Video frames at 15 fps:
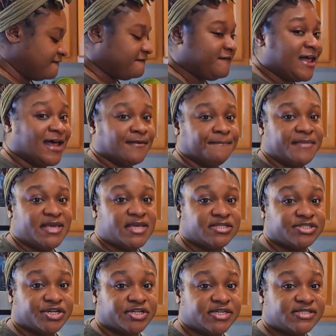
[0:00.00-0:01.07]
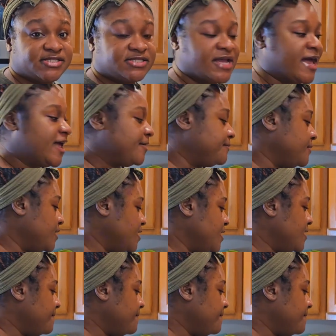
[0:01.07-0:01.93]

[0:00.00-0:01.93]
a flat beater this time